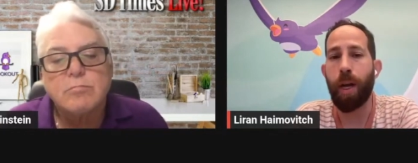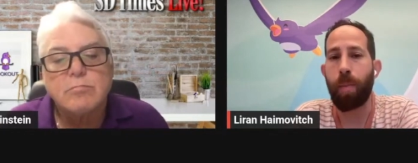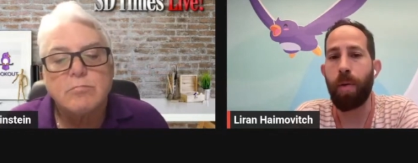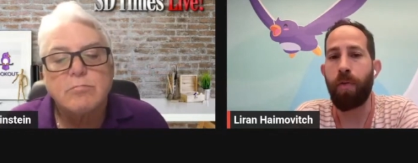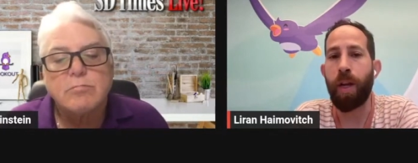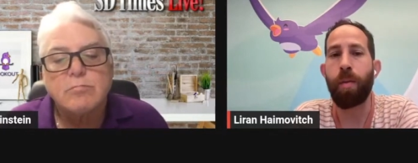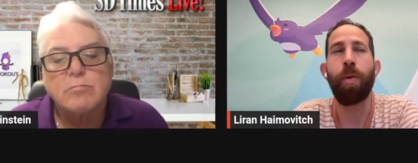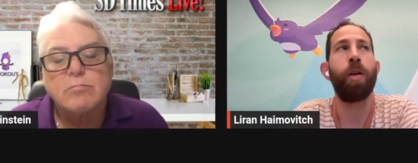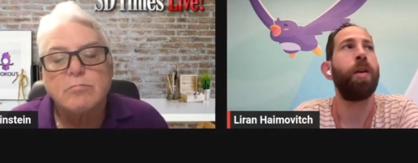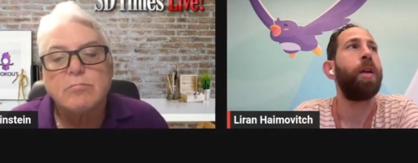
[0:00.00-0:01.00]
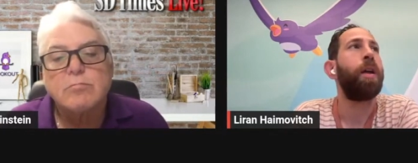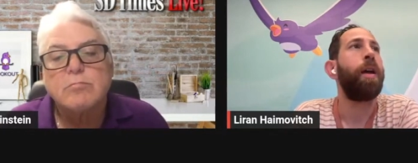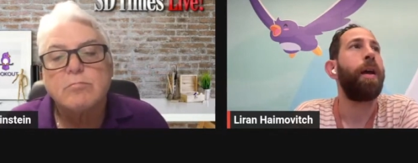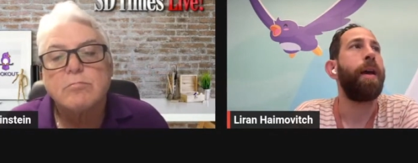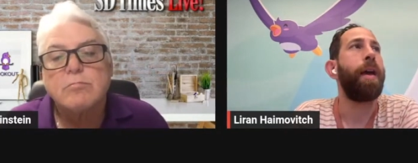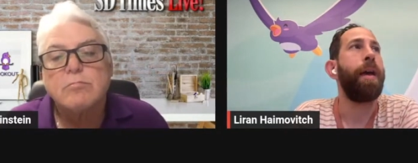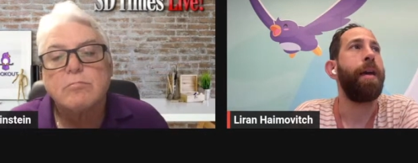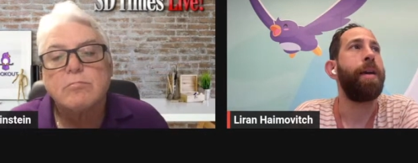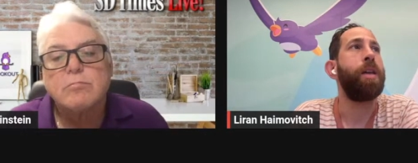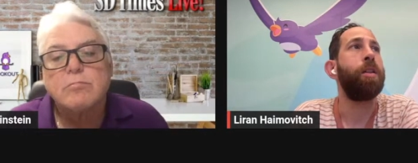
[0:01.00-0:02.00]
Speaker 1: backup available.
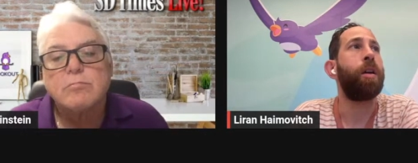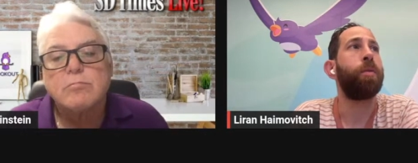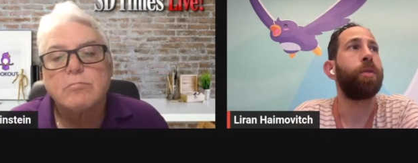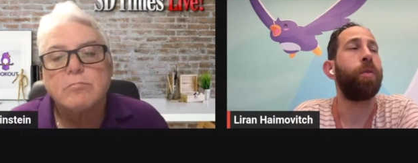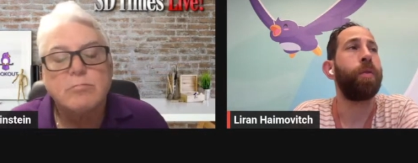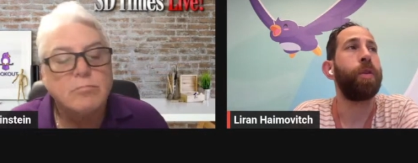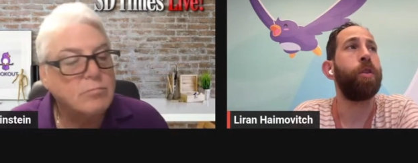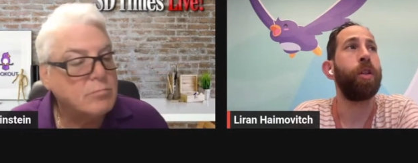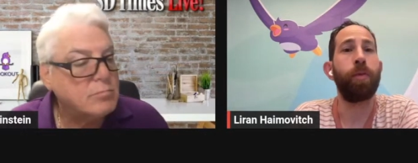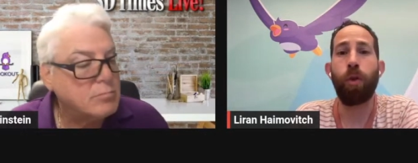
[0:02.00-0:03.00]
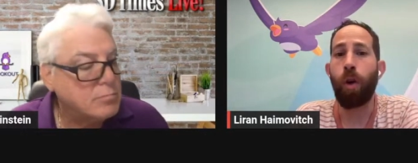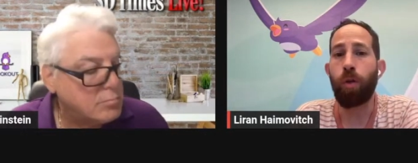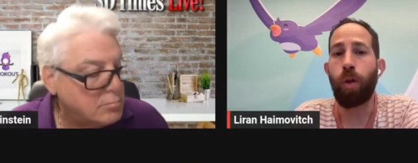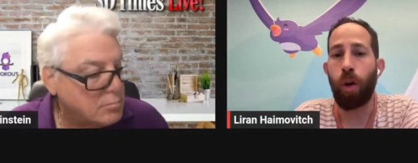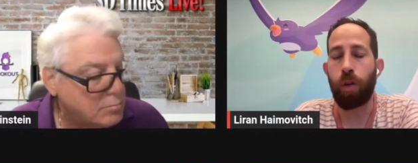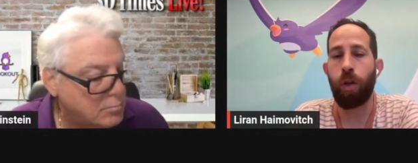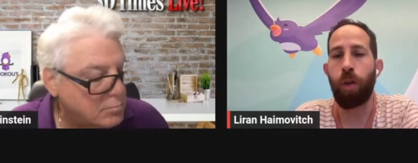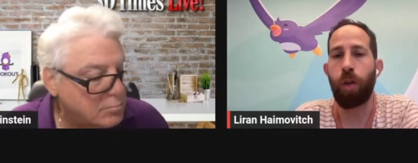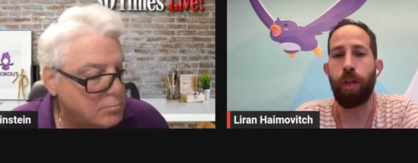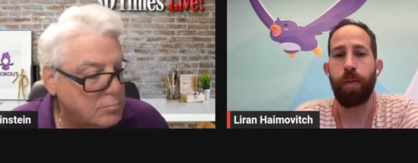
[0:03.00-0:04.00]
Uh, you know, so you don't have to go cold
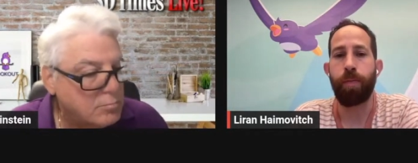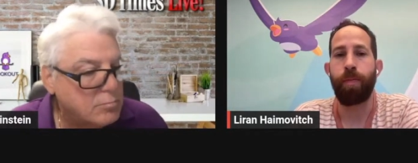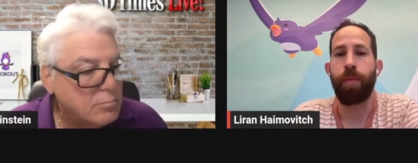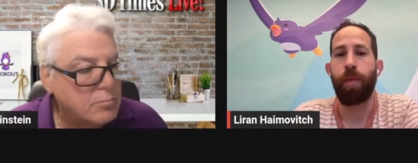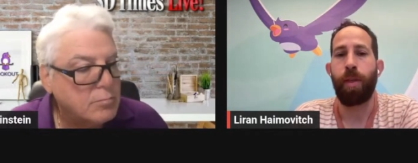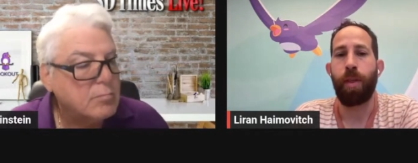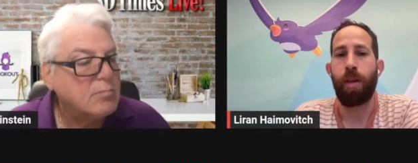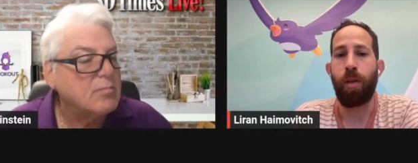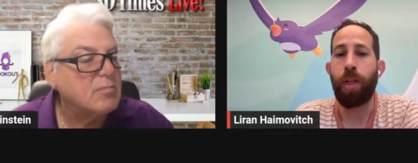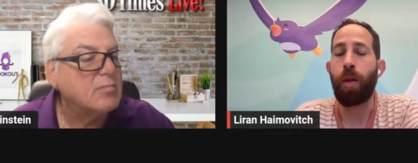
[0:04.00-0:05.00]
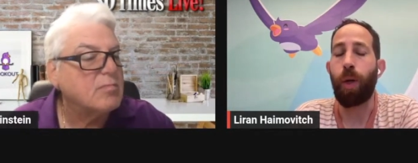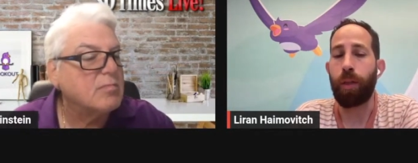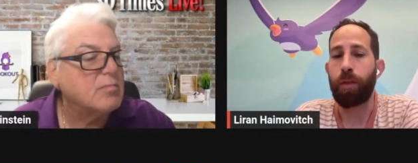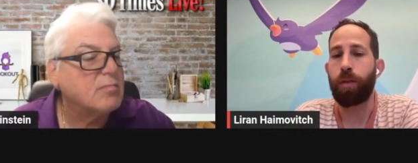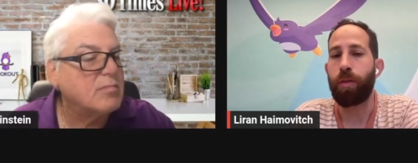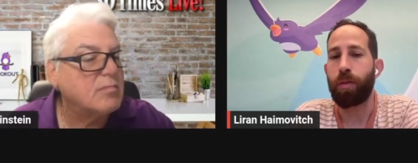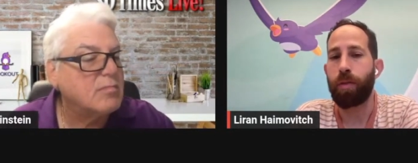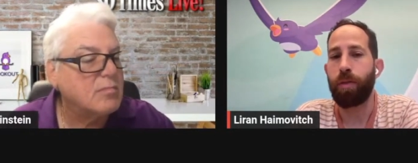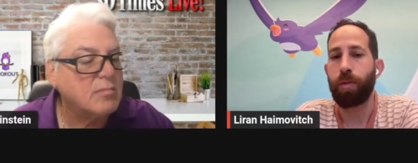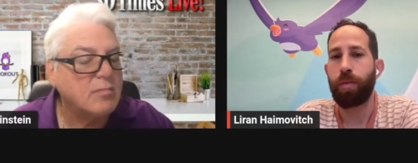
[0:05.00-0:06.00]
turkey on day one.
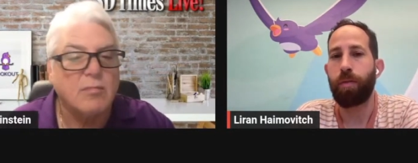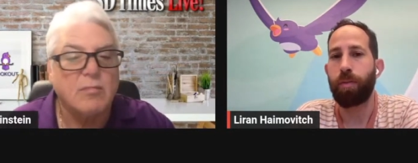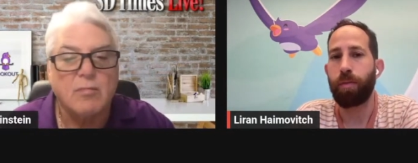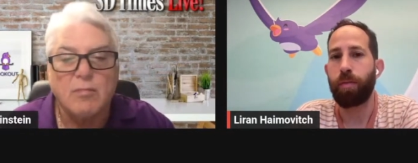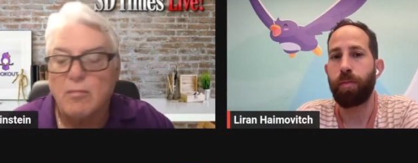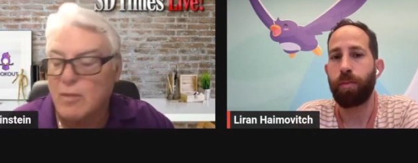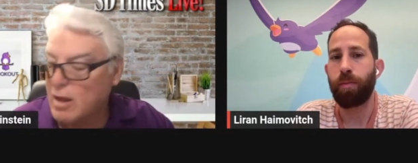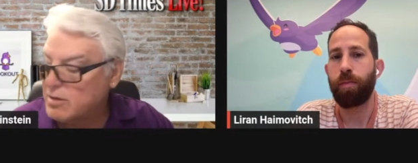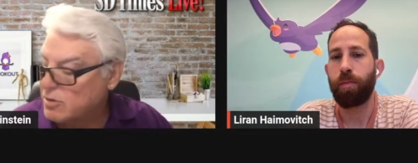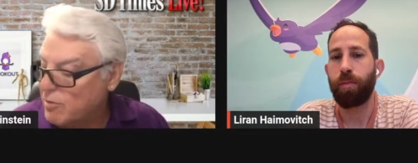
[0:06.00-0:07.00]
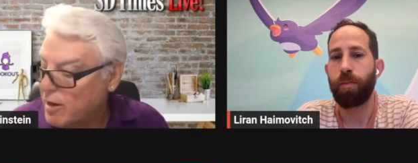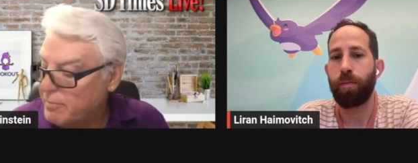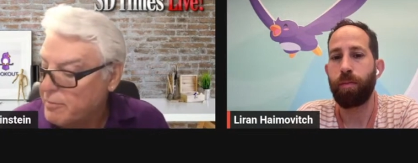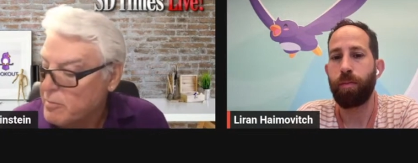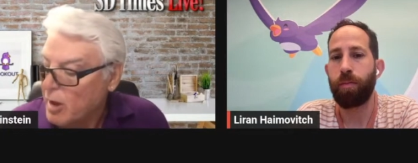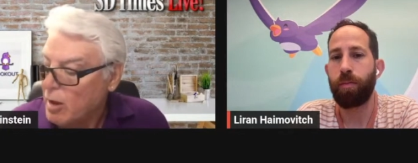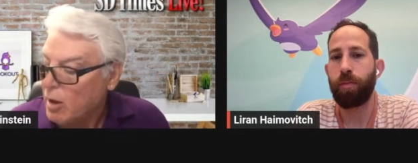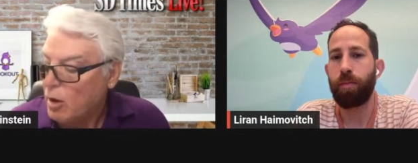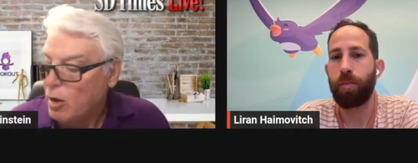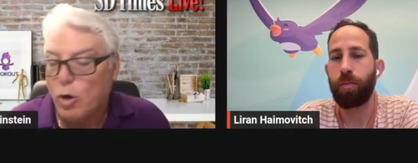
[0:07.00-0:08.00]
Speaker 2: Mm-hmm. That's great.
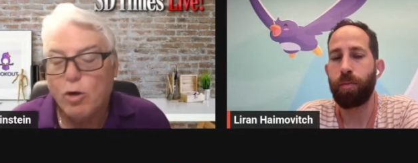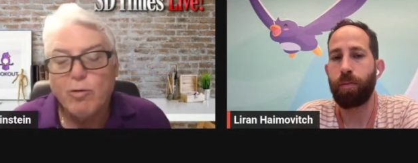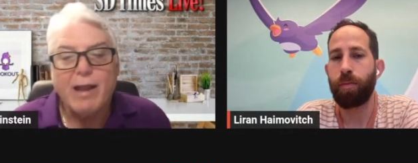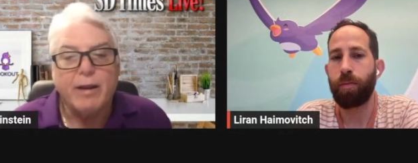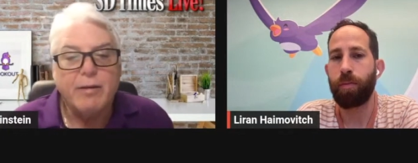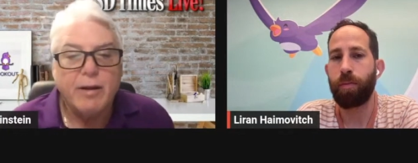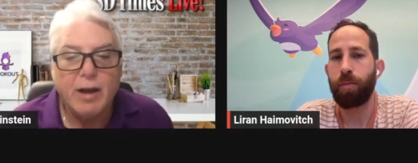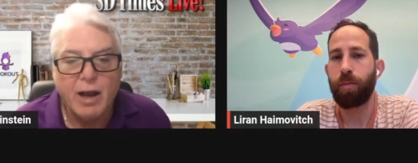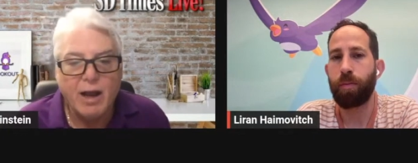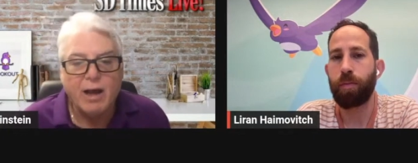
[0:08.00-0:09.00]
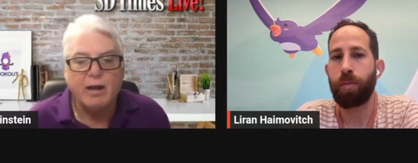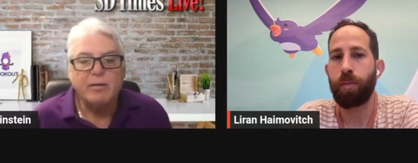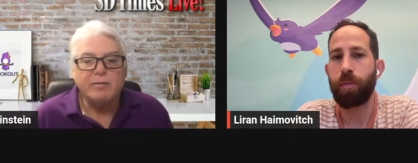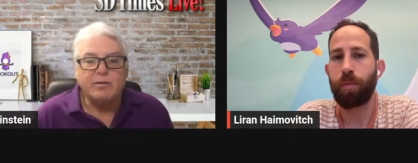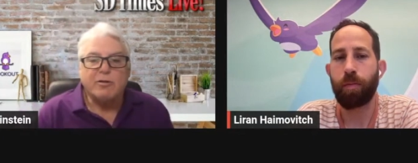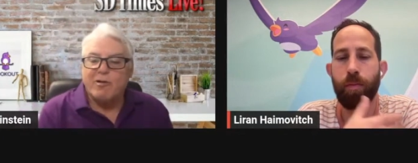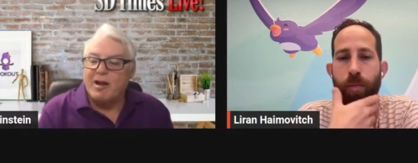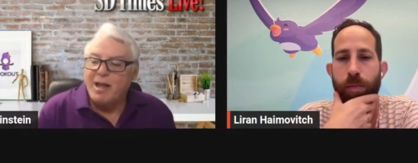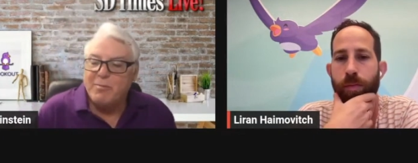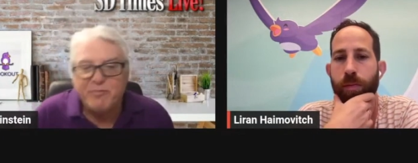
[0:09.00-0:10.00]
All right. Uh, Liran
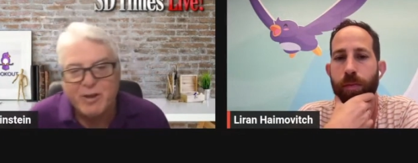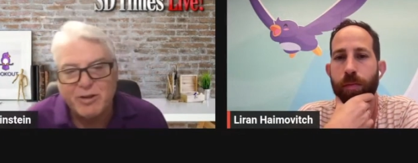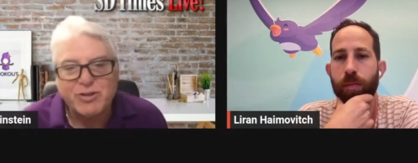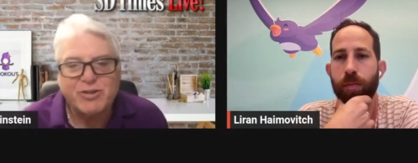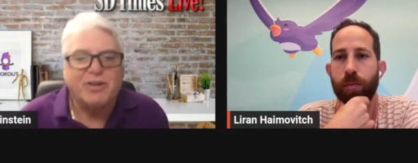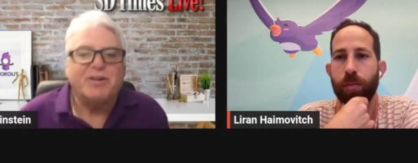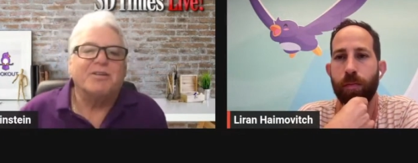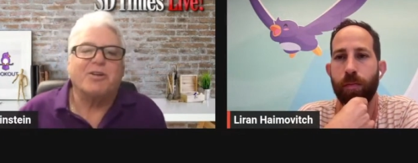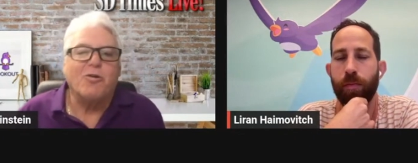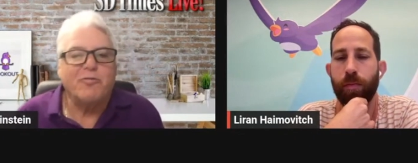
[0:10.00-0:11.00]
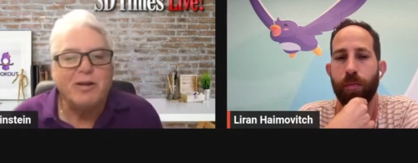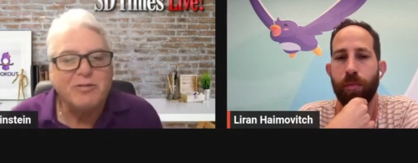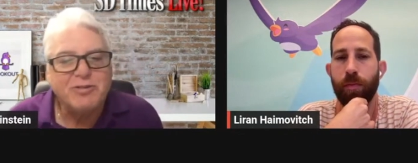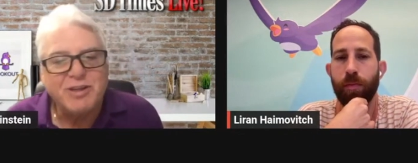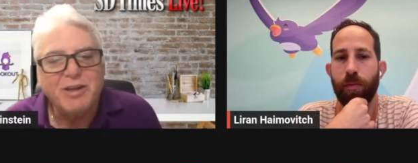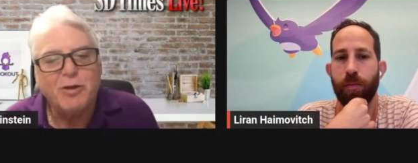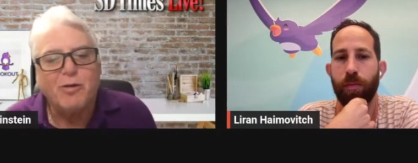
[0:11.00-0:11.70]
Haimovitch, uh, co-founder, CEO of